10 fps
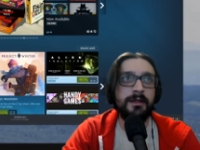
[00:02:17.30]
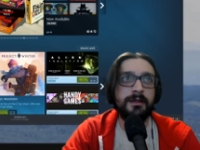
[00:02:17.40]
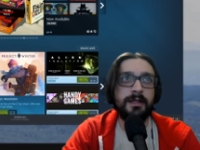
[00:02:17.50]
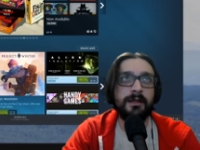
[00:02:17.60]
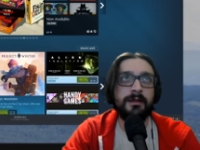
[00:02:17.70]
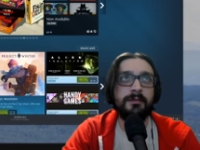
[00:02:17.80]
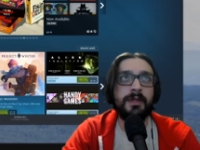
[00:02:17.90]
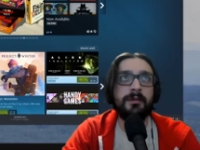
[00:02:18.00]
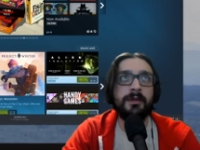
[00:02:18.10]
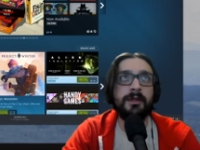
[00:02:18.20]
telling
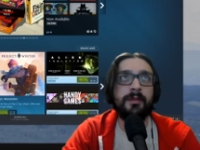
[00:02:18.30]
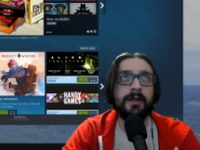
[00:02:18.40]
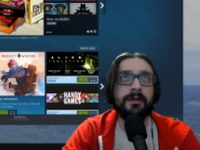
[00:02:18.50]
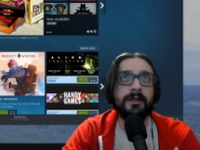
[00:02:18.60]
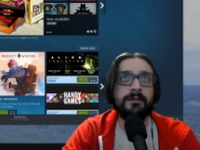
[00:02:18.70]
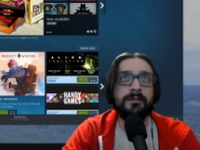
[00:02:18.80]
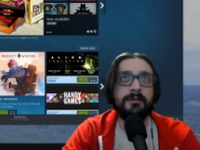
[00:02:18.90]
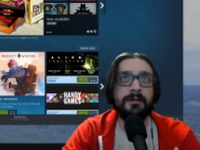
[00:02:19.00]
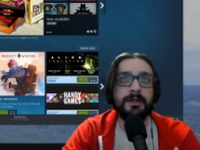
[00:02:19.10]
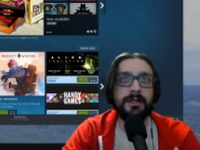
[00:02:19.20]
people about your
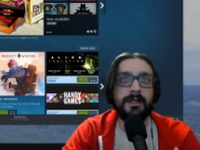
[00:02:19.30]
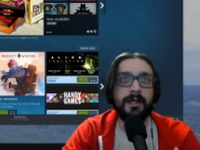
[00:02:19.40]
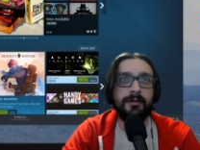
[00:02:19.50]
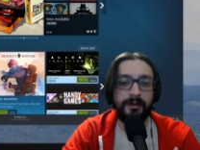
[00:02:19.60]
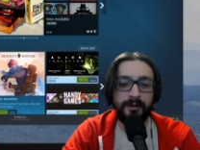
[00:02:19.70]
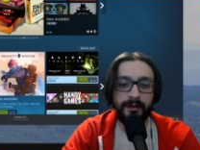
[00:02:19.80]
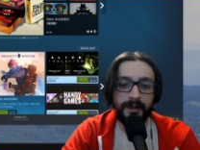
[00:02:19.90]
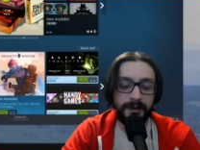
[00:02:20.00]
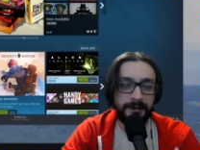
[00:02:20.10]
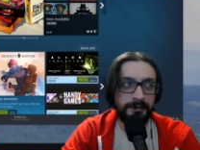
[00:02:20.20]
your stuff.
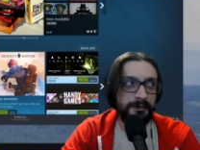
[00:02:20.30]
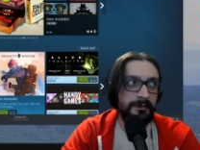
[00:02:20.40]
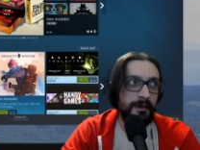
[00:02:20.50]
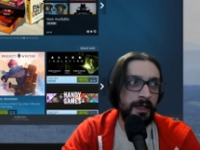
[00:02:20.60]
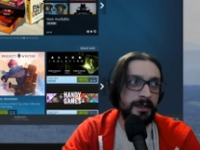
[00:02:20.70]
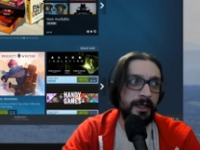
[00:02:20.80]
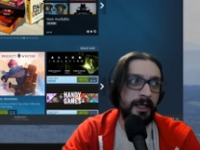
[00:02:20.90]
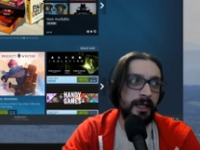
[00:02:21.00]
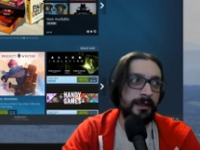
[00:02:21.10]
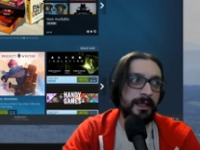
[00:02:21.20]
So yeah,
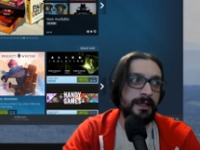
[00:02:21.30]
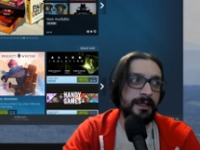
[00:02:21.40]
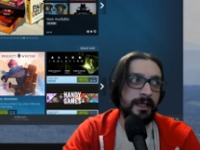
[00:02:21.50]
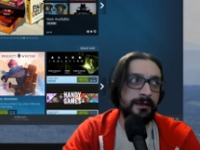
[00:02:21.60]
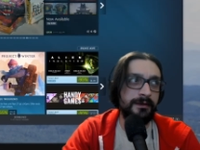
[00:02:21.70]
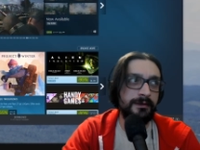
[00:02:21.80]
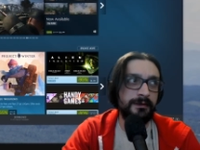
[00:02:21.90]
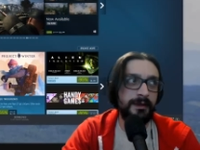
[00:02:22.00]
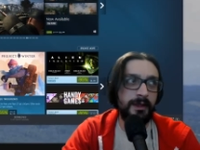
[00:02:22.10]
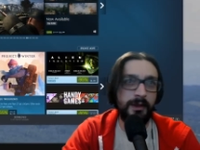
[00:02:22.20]
that's it.
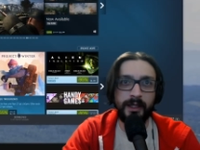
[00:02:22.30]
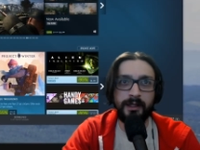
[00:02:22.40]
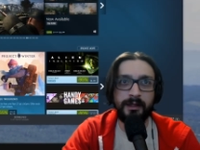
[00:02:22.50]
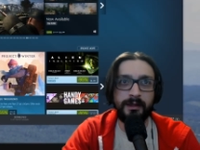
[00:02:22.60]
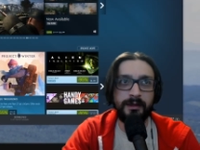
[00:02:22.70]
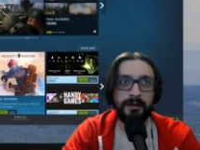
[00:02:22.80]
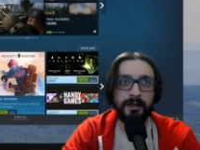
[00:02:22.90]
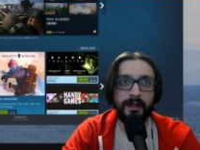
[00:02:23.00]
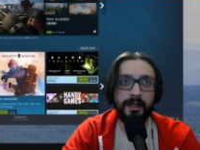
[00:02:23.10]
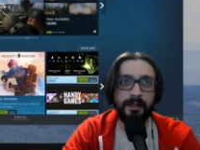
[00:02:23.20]
Quick,
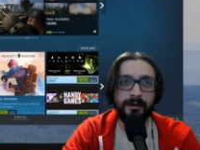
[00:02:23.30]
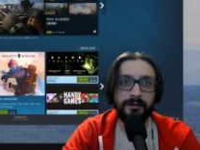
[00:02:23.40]
dirty,